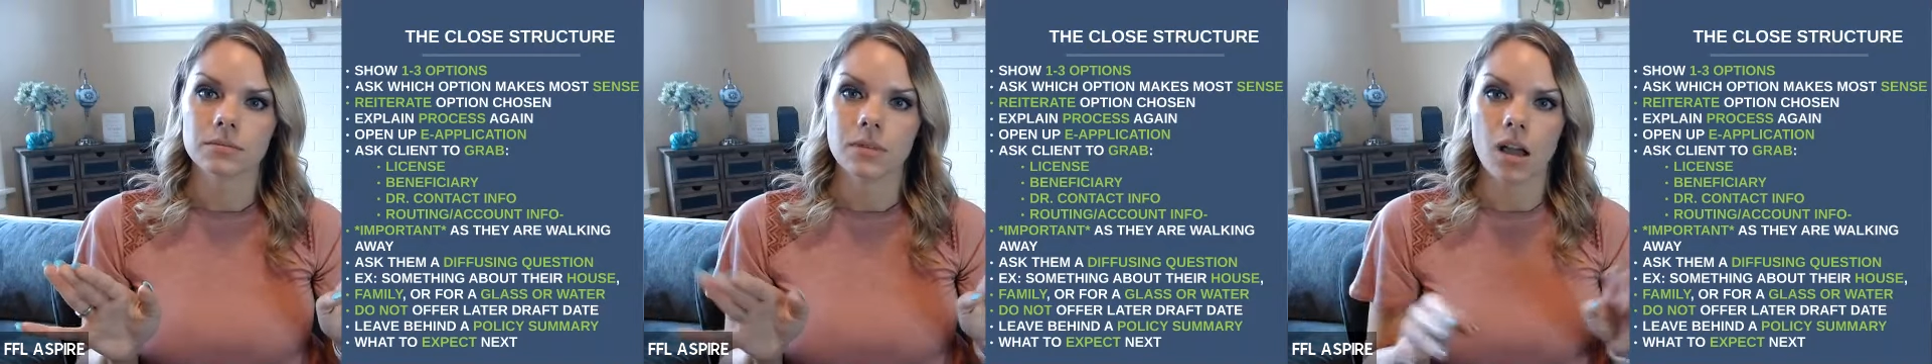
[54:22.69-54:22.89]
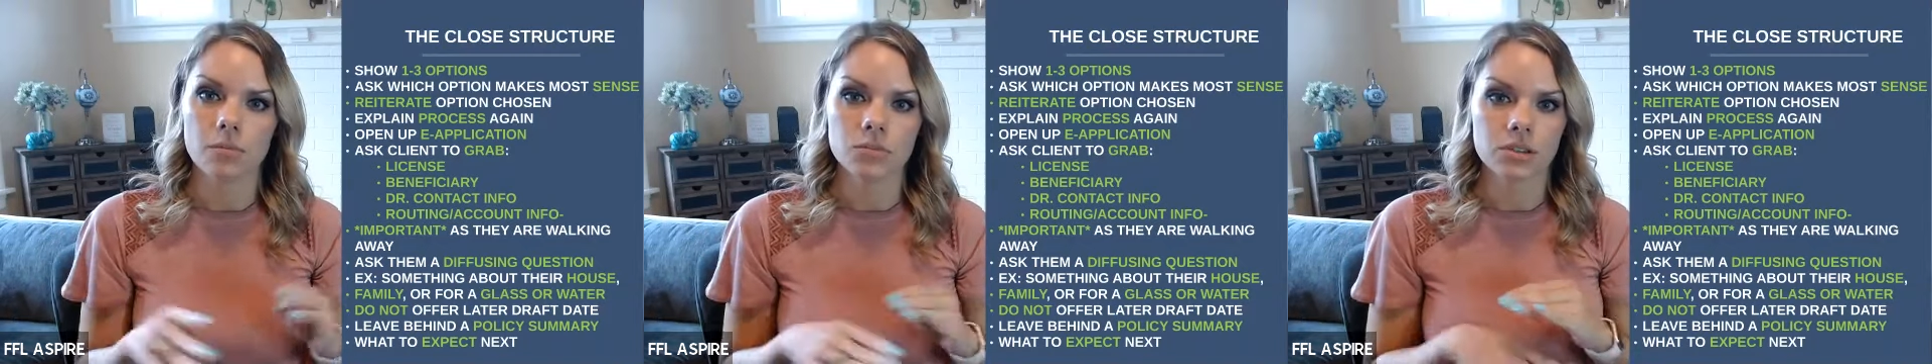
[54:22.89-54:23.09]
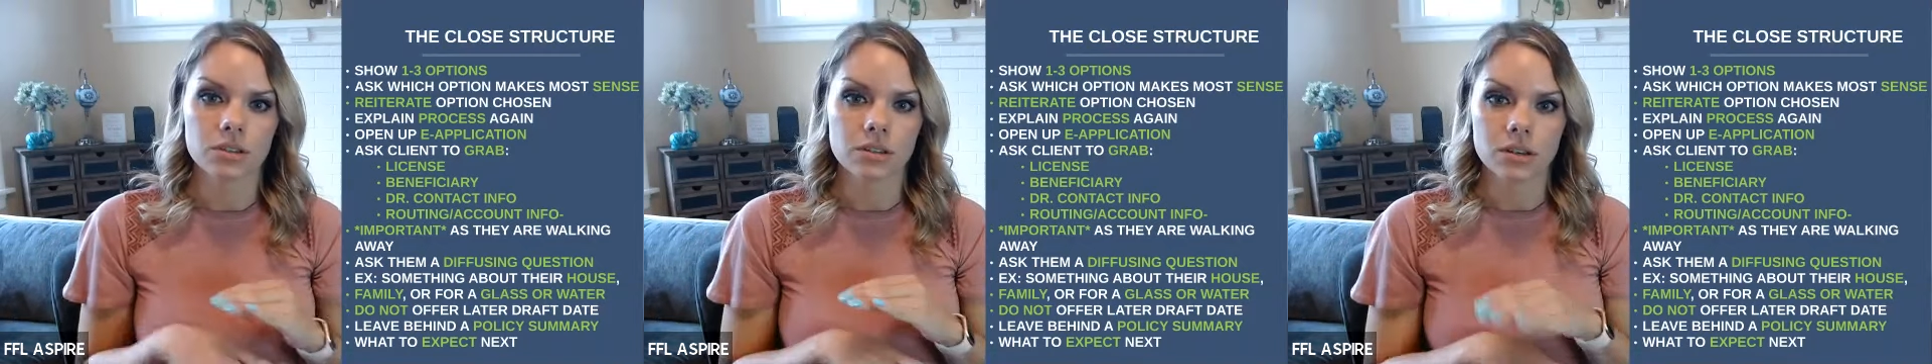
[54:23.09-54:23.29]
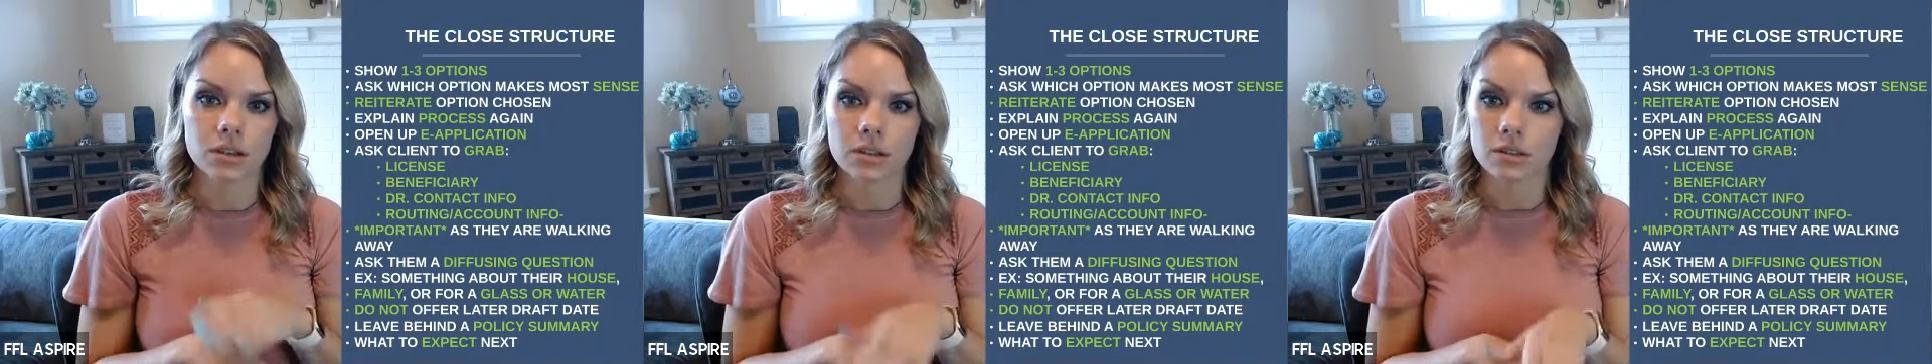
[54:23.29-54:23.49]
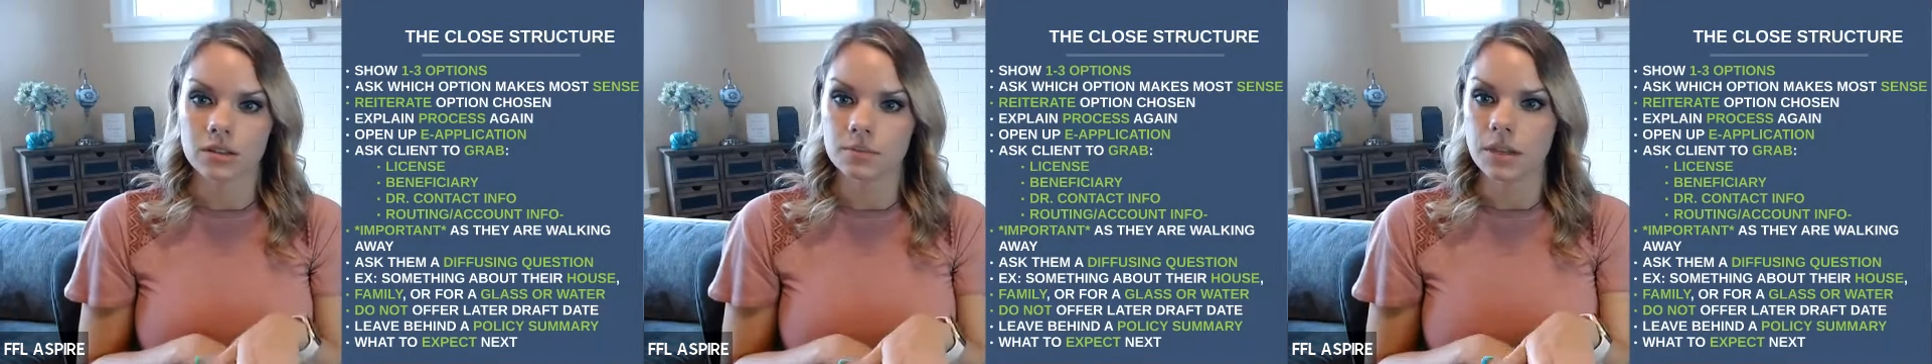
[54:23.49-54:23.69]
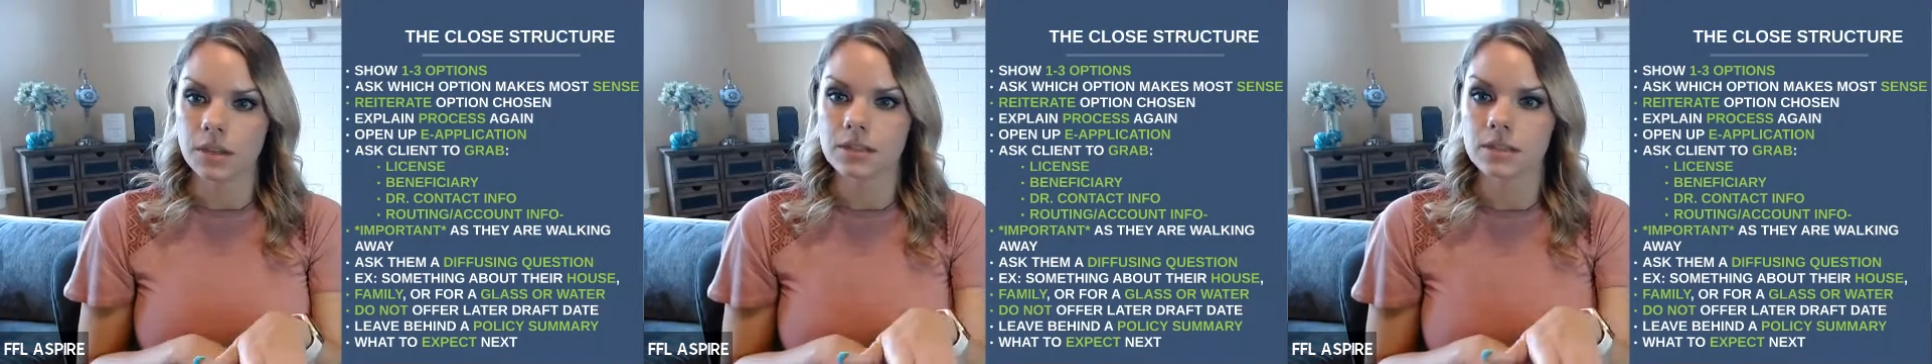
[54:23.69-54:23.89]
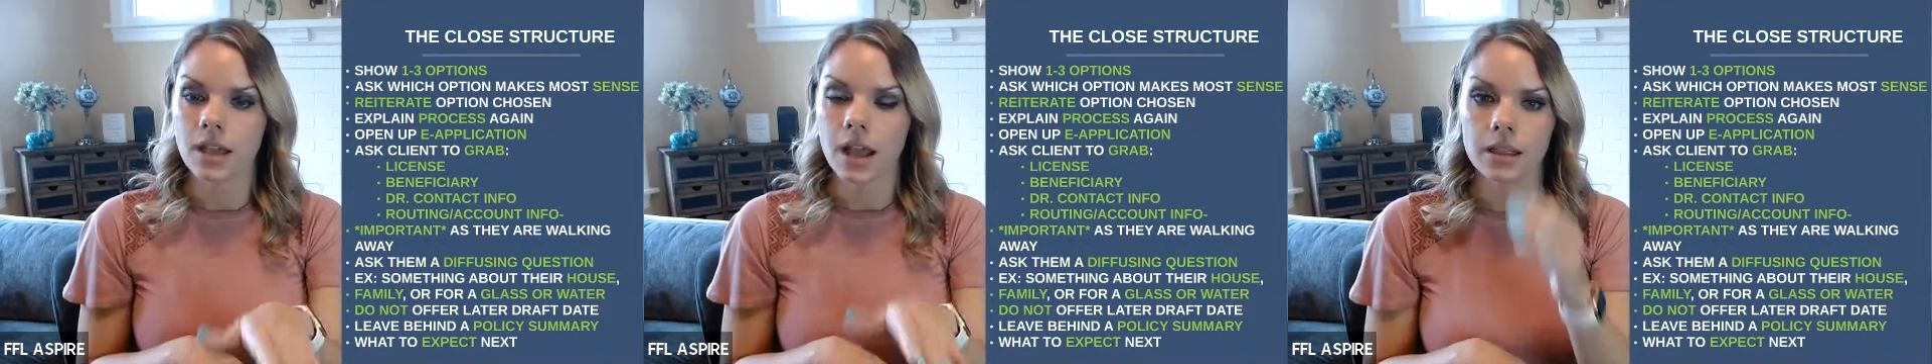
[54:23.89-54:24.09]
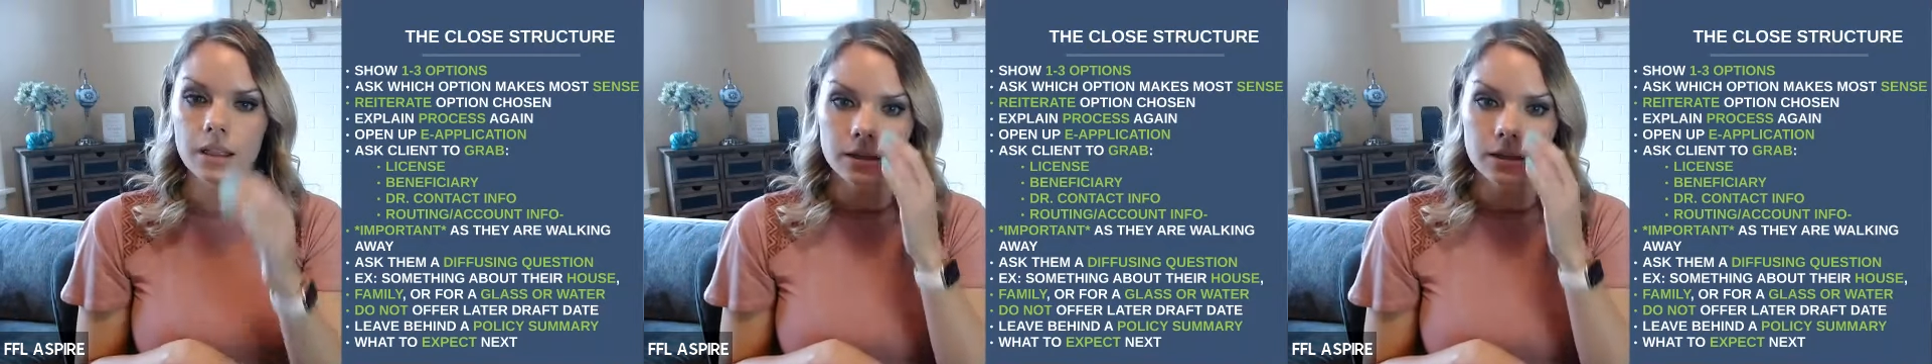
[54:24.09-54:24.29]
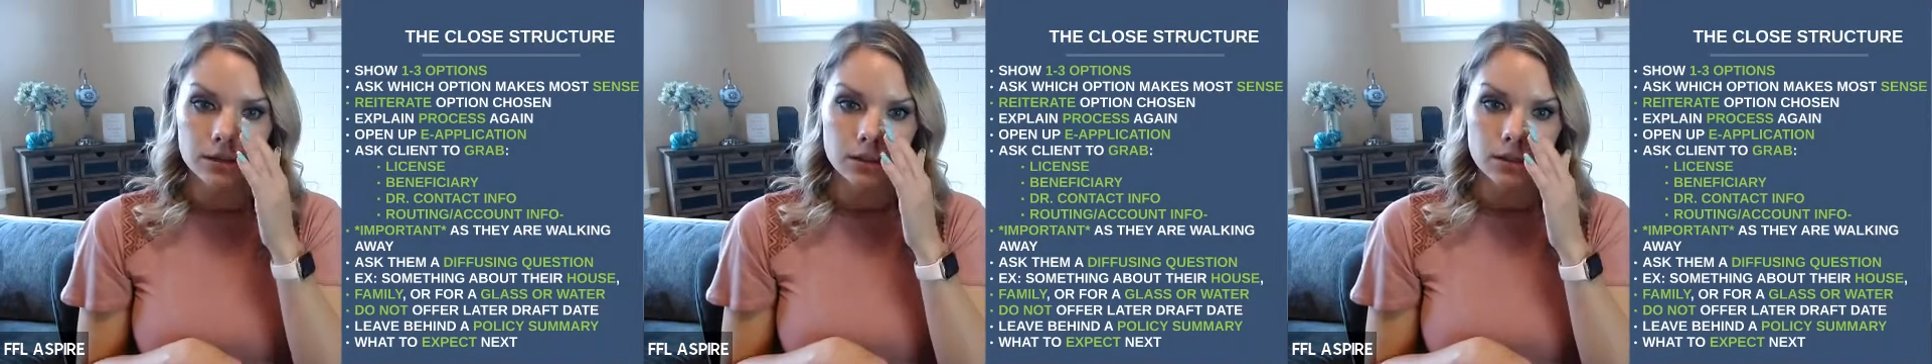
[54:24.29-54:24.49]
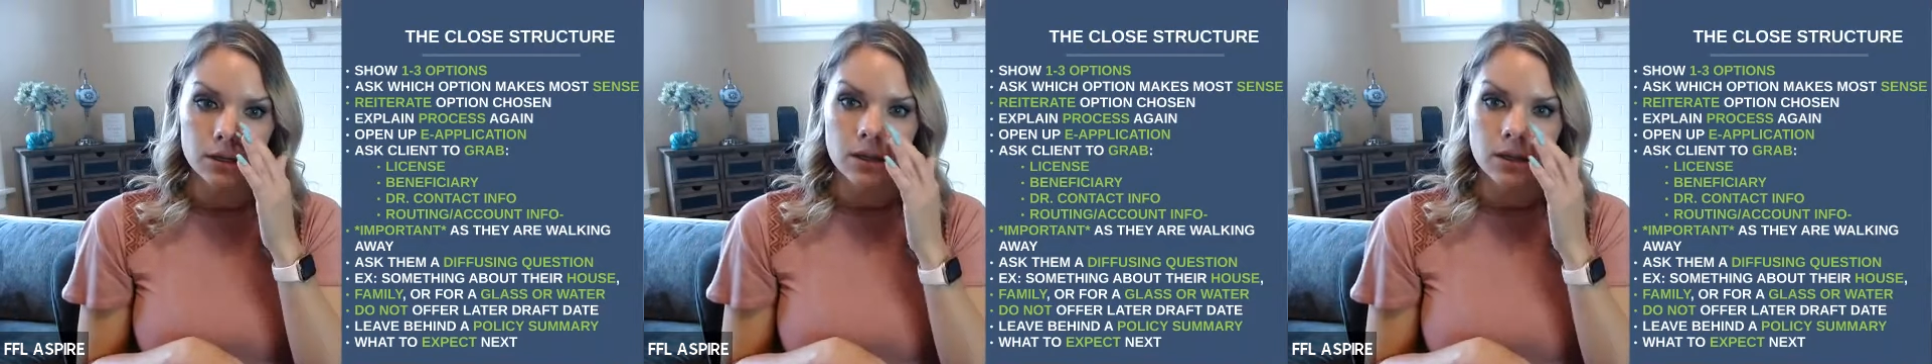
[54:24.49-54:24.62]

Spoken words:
I'm just going to be silent.